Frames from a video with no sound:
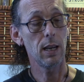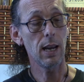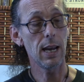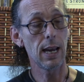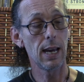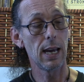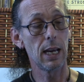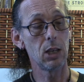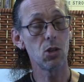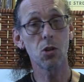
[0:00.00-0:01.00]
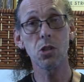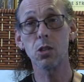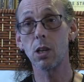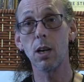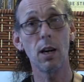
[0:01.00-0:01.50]
and you're
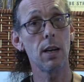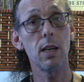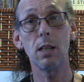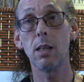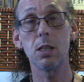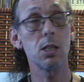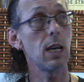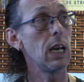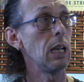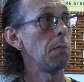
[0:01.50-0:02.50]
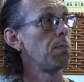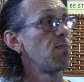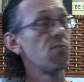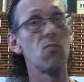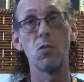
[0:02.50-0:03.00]
just cutting, let's say,
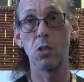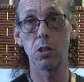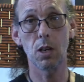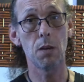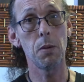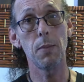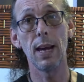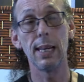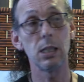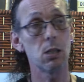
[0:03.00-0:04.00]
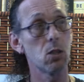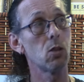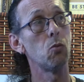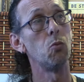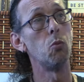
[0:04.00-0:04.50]
tatami
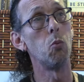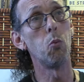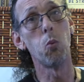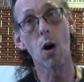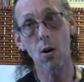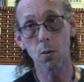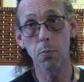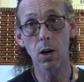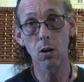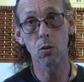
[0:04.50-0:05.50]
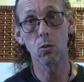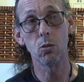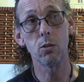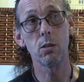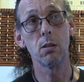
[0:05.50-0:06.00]
mats, water
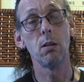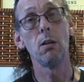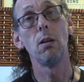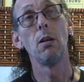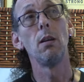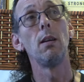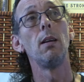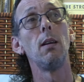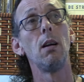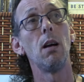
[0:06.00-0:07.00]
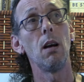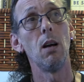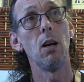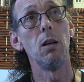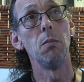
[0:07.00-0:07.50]
bottles,
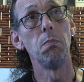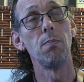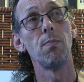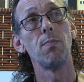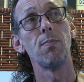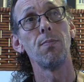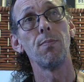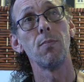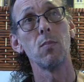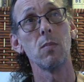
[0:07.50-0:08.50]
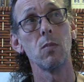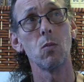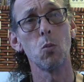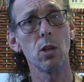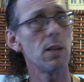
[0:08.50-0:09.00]
um,
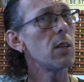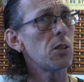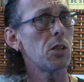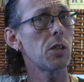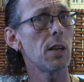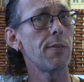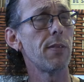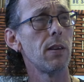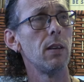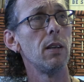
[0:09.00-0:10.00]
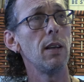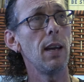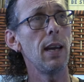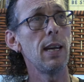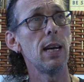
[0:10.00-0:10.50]
really easy stuff,
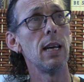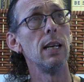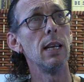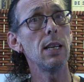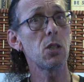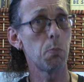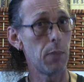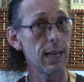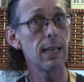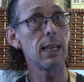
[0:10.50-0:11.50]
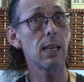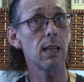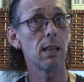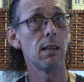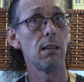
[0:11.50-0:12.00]
and it's
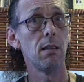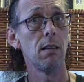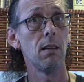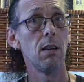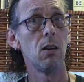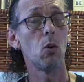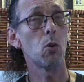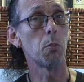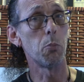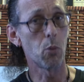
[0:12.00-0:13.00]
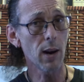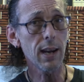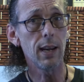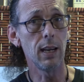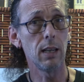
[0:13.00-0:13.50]
bending or
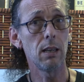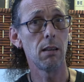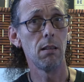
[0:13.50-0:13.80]
breaking,